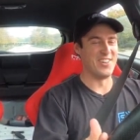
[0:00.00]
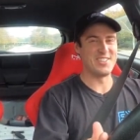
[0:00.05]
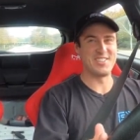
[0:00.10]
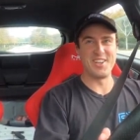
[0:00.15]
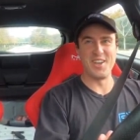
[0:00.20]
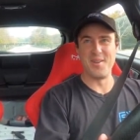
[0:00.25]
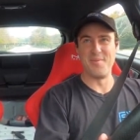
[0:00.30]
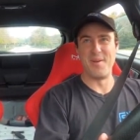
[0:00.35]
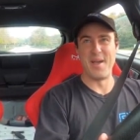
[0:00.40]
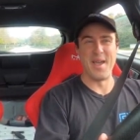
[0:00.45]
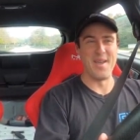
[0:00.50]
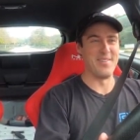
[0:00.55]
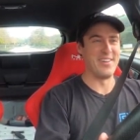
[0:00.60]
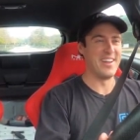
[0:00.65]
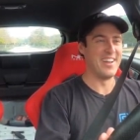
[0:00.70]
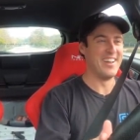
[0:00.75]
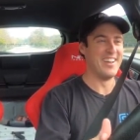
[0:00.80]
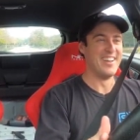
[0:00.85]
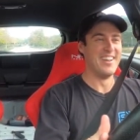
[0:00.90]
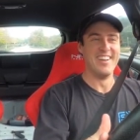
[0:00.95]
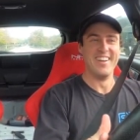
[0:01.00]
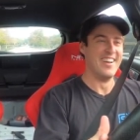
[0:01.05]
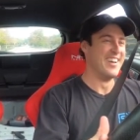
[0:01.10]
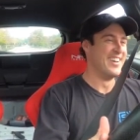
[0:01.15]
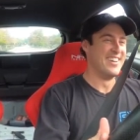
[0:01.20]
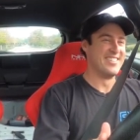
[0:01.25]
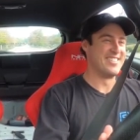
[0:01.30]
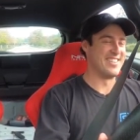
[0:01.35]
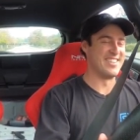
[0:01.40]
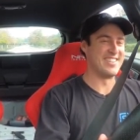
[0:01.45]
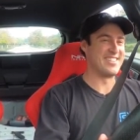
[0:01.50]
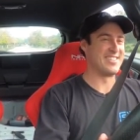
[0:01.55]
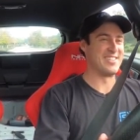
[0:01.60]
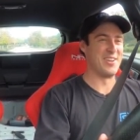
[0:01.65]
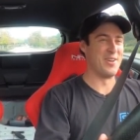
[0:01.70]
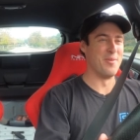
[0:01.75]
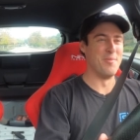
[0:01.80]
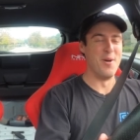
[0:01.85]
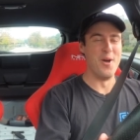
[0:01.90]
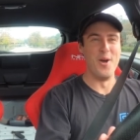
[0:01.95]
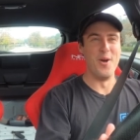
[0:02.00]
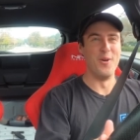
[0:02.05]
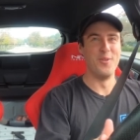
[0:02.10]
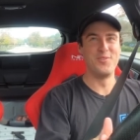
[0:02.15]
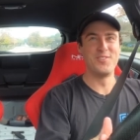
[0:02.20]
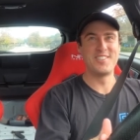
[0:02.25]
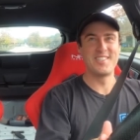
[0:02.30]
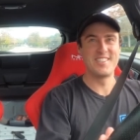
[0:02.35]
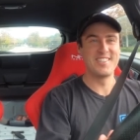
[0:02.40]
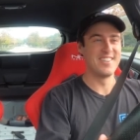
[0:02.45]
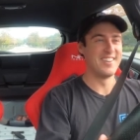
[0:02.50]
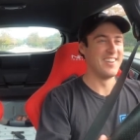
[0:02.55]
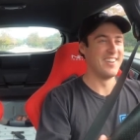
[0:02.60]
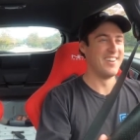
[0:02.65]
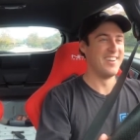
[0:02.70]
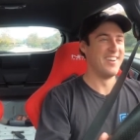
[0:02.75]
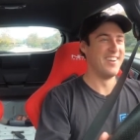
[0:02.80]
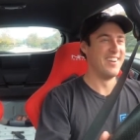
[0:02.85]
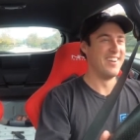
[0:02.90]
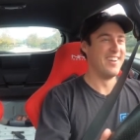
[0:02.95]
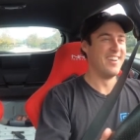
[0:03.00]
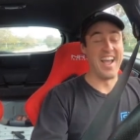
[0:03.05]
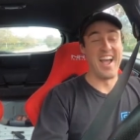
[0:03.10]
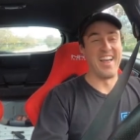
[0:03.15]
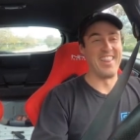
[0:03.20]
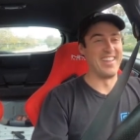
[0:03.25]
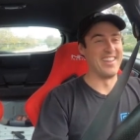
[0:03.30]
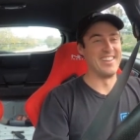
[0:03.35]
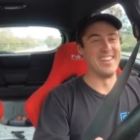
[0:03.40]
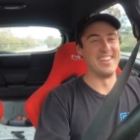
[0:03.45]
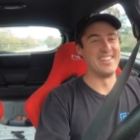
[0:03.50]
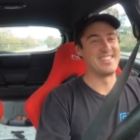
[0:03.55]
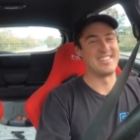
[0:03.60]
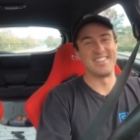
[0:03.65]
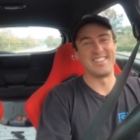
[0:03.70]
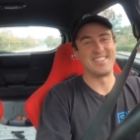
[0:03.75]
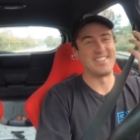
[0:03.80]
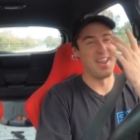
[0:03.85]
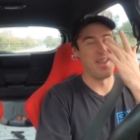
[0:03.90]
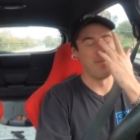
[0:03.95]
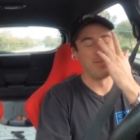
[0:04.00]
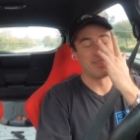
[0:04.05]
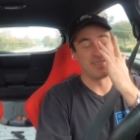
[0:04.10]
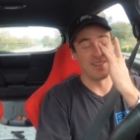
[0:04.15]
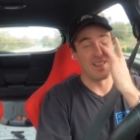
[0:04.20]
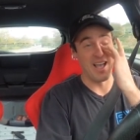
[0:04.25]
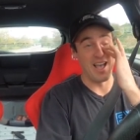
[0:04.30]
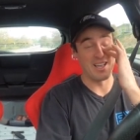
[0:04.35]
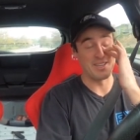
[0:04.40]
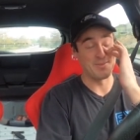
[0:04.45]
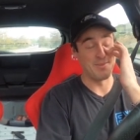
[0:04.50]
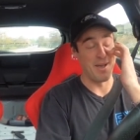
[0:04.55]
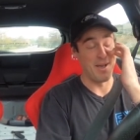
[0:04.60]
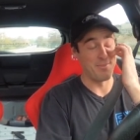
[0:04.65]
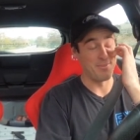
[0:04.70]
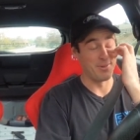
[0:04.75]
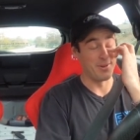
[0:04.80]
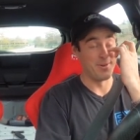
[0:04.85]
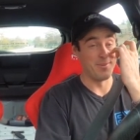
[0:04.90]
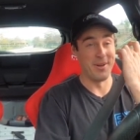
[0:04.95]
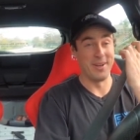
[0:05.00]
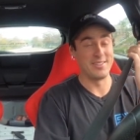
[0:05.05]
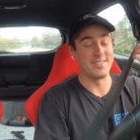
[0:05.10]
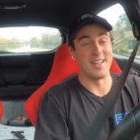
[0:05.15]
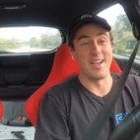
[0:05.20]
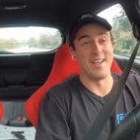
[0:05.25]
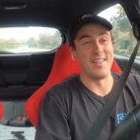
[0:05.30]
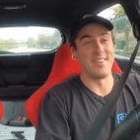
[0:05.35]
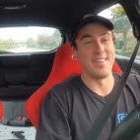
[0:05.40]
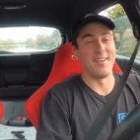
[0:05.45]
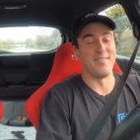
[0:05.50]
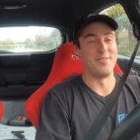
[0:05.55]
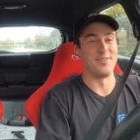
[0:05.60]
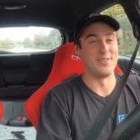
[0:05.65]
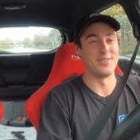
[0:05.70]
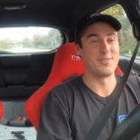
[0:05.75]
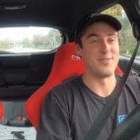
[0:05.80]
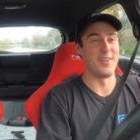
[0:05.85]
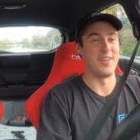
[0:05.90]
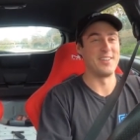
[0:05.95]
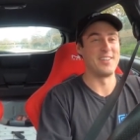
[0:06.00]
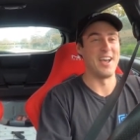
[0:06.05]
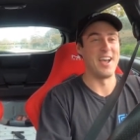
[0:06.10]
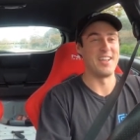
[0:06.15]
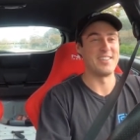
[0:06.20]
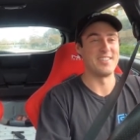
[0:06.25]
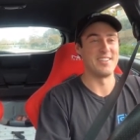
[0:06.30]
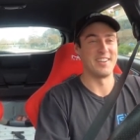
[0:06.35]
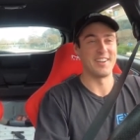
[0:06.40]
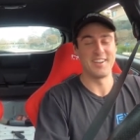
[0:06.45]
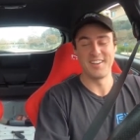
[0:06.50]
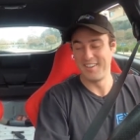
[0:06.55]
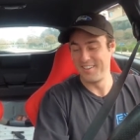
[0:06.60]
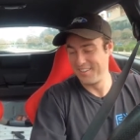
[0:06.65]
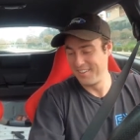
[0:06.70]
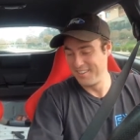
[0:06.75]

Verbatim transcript: Feels good, baby. She still moves. Yeah, that, it's the same as the last map, pretty much. That that feels fantastic.